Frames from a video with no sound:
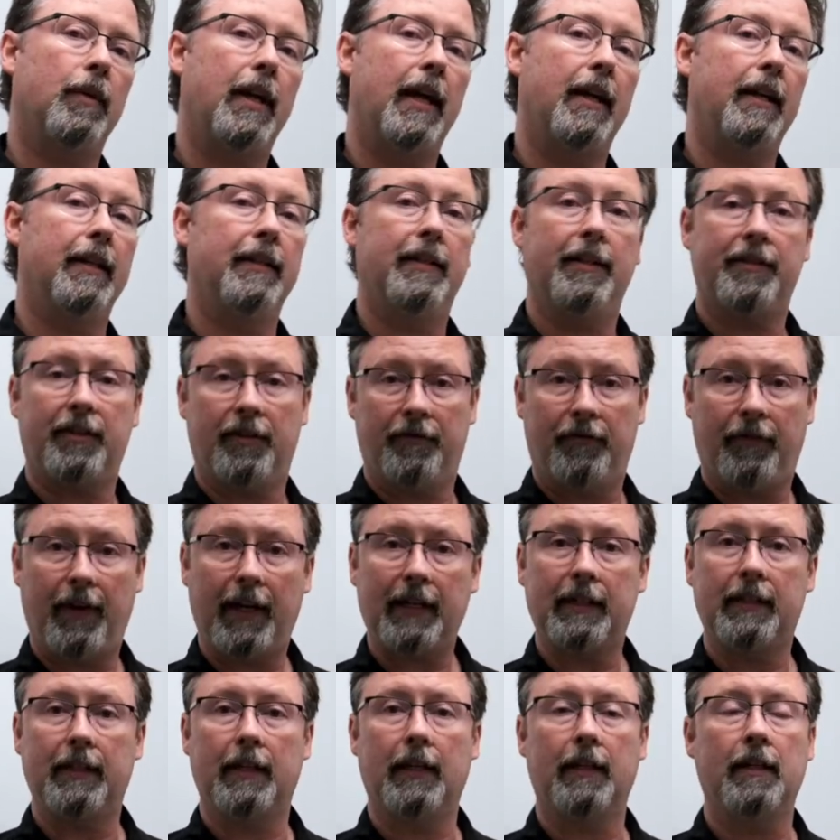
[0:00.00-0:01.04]
and
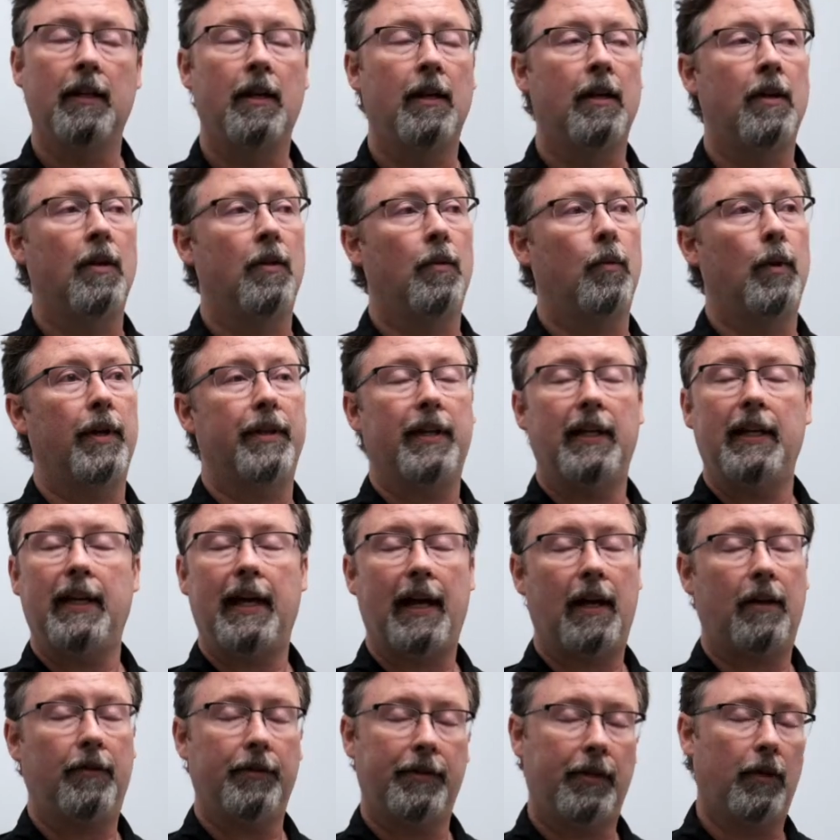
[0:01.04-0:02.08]
disinfect it with any
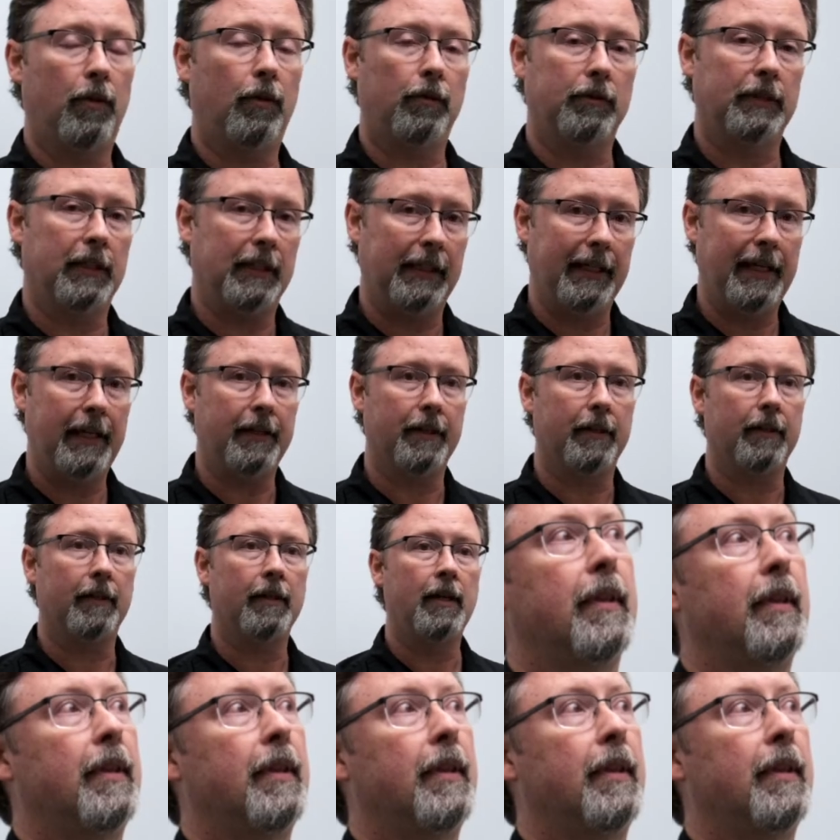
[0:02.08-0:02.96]
household cleaner.